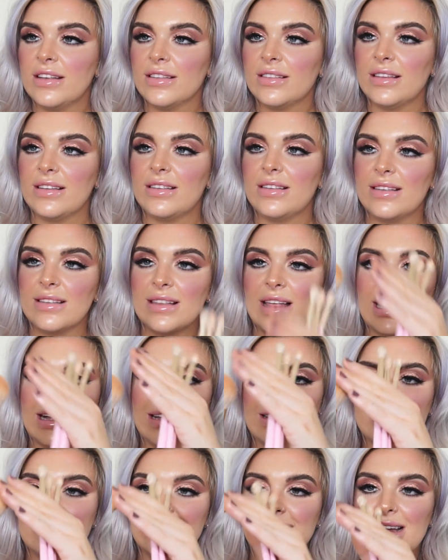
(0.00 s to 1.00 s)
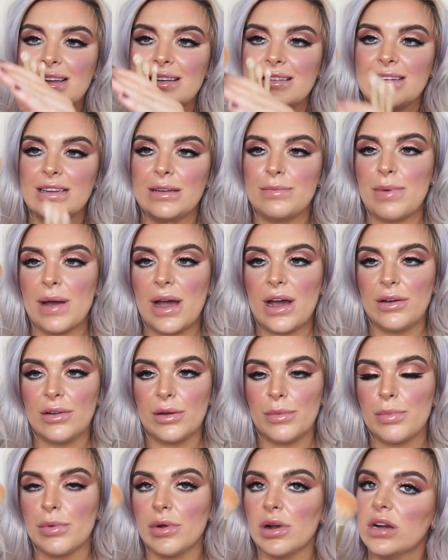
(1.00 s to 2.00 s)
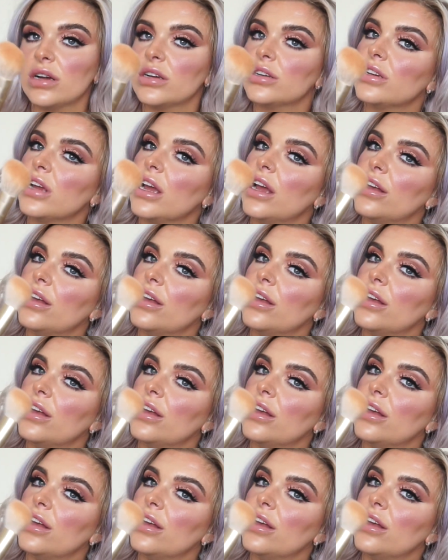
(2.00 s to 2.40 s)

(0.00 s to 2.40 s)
So this is like a slanted powder brush,